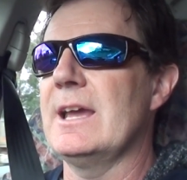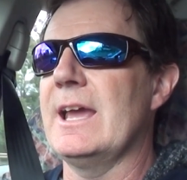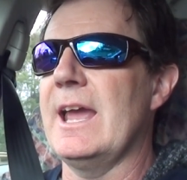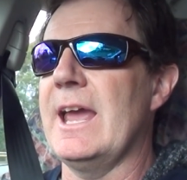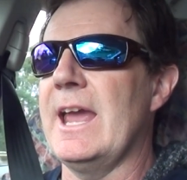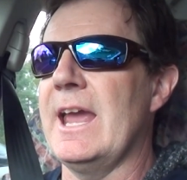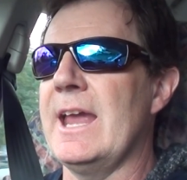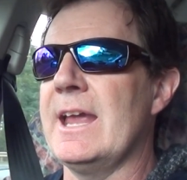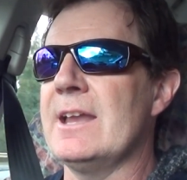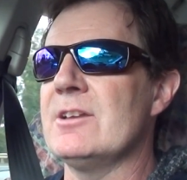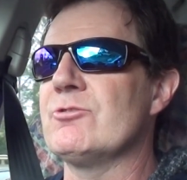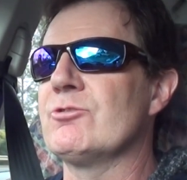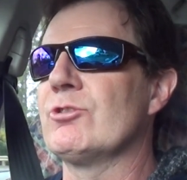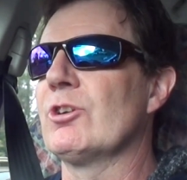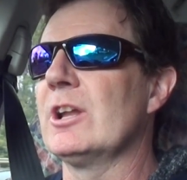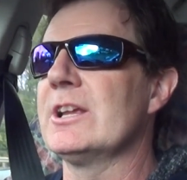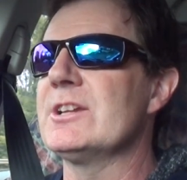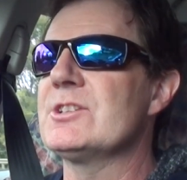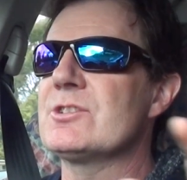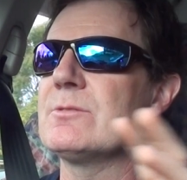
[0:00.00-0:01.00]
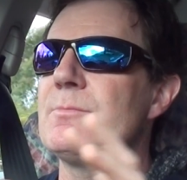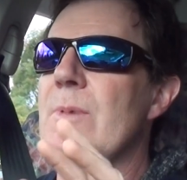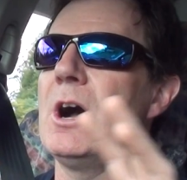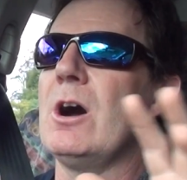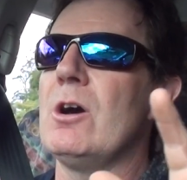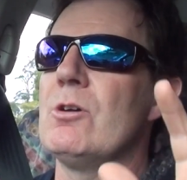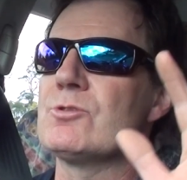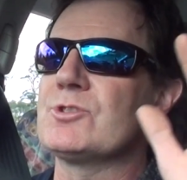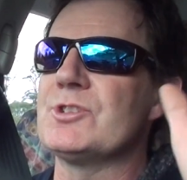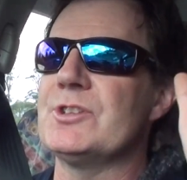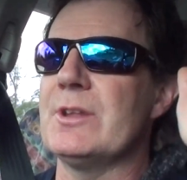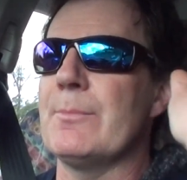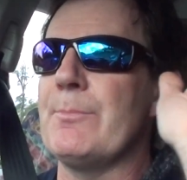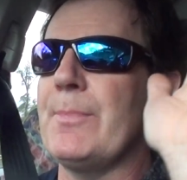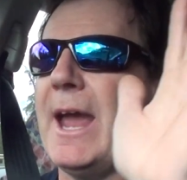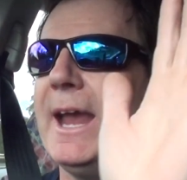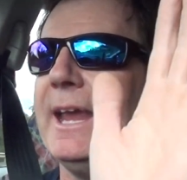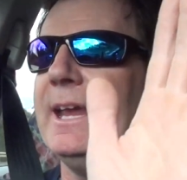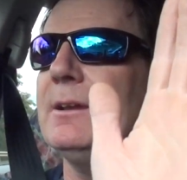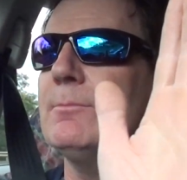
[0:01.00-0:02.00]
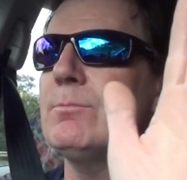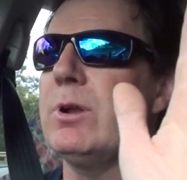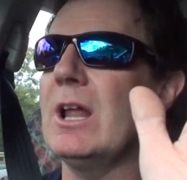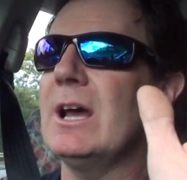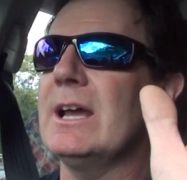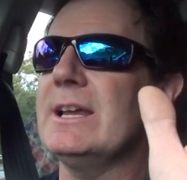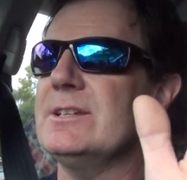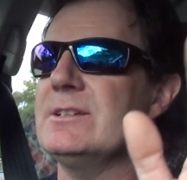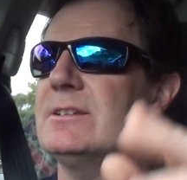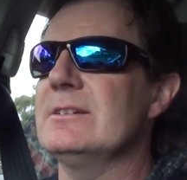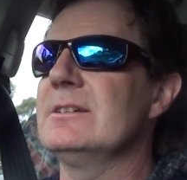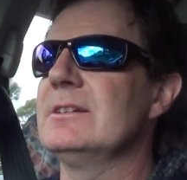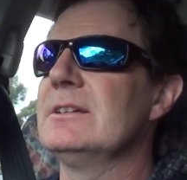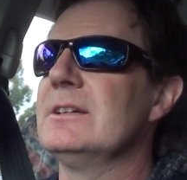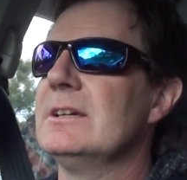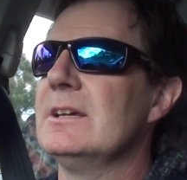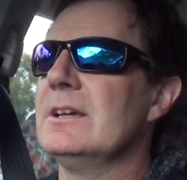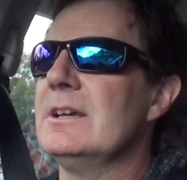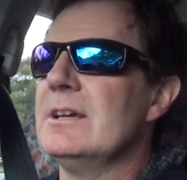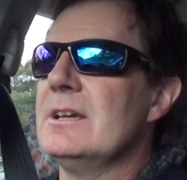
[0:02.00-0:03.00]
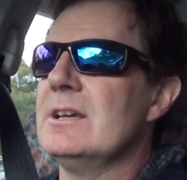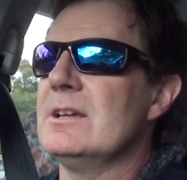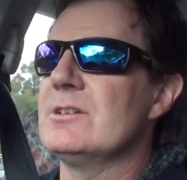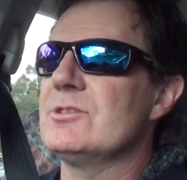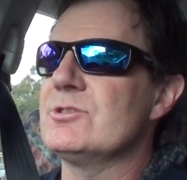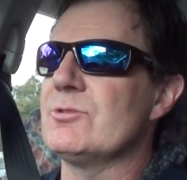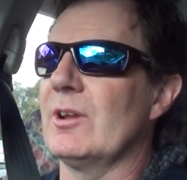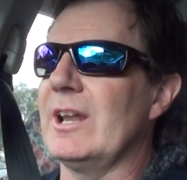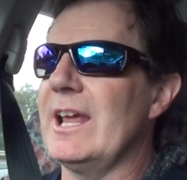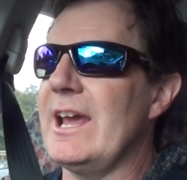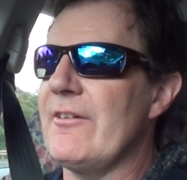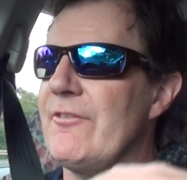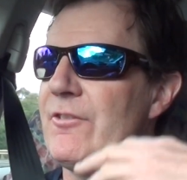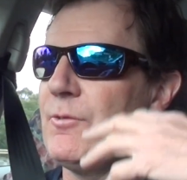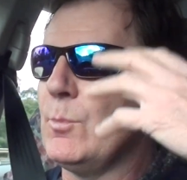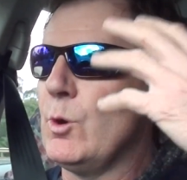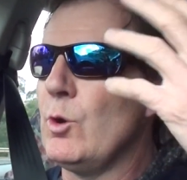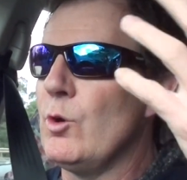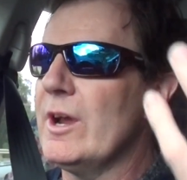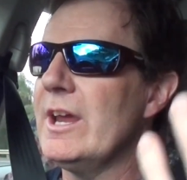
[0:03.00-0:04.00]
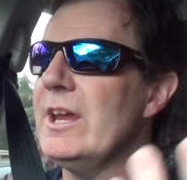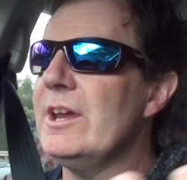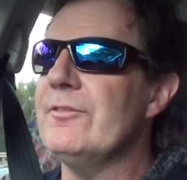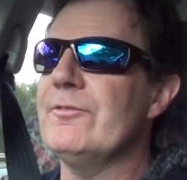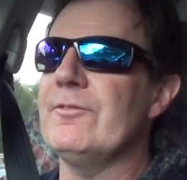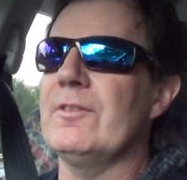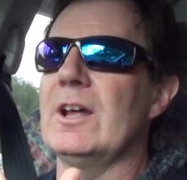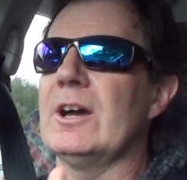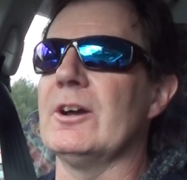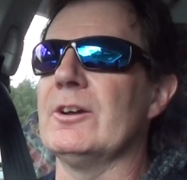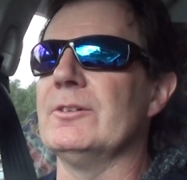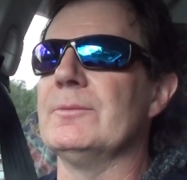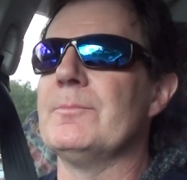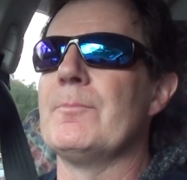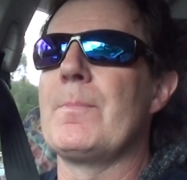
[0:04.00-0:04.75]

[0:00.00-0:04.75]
and drilling some holes in the backing plate to allow for more airflow.